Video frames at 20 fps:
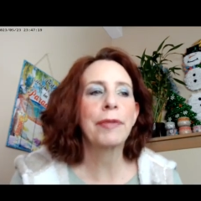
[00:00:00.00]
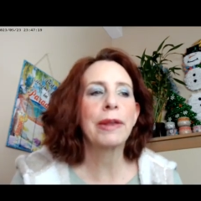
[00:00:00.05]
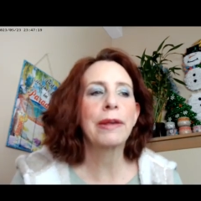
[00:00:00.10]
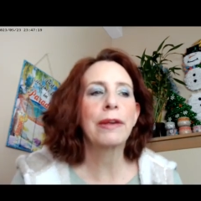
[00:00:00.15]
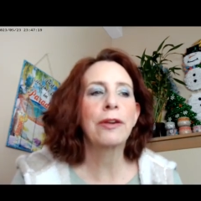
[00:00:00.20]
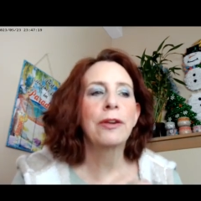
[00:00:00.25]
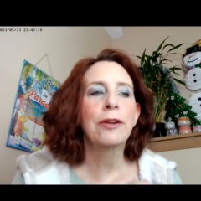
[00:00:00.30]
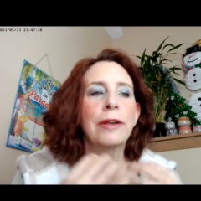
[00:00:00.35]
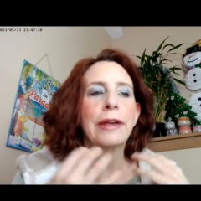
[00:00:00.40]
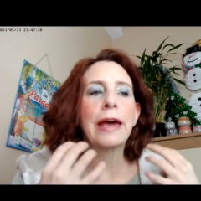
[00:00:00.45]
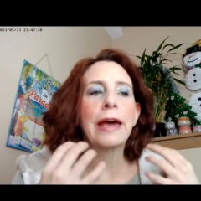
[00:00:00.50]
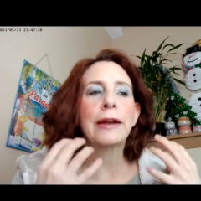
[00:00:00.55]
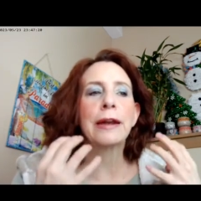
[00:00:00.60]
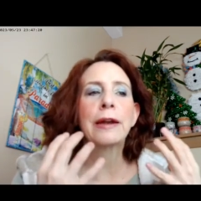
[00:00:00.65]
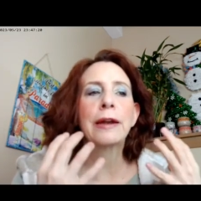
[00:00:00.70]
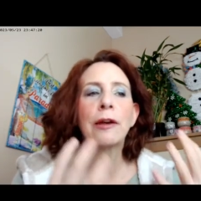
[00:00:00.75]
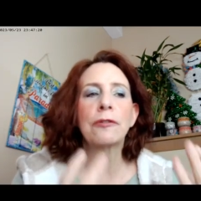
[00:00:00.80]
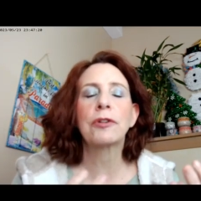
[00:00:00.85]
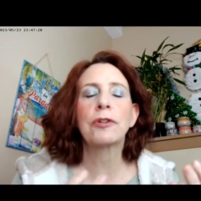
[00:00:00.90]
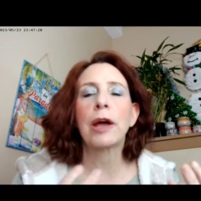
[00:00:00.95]
you get
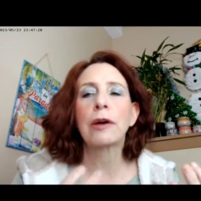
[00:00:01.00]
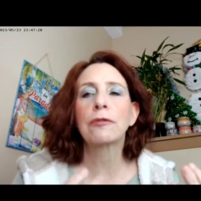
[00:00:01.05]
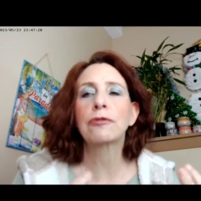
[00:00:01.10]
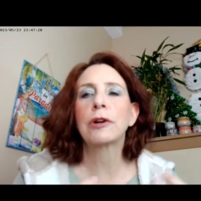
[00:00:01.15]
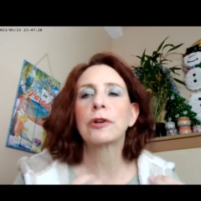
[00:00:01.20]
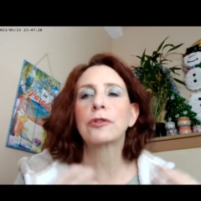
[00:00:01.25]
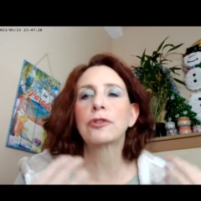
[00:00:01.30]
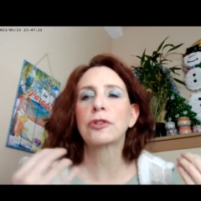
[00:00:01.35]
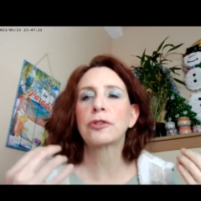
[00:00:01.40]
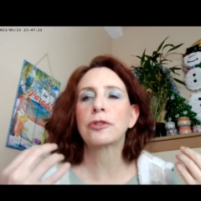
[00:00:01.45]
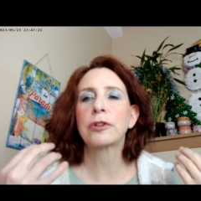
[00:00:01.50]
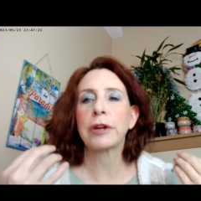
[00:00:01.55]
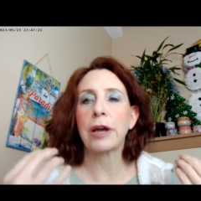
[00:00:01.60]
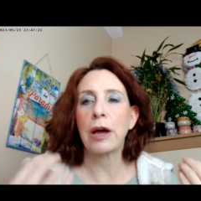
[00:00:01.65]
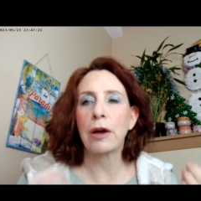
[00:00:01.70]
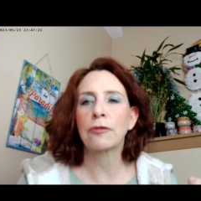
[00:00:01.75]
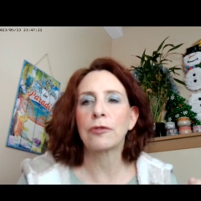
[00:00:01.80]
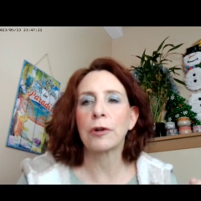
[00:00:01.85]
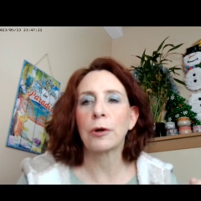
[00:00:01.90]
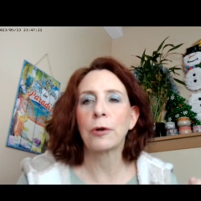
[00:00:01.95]
enough coverage to
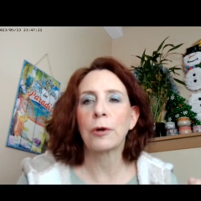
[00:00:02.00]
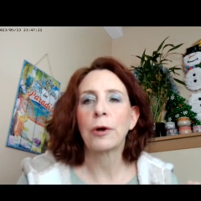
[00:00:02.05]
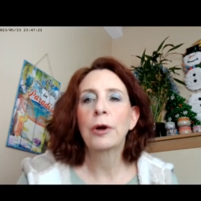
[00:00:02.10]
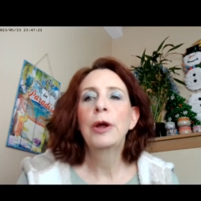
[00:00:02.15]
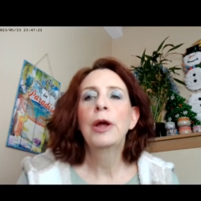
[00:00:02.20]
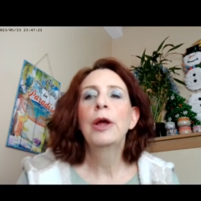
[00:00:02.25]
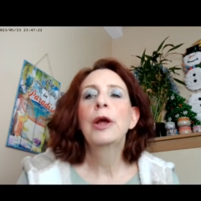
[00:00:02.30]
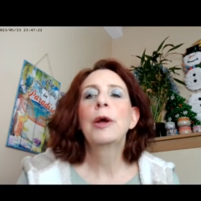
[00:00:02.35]
cover,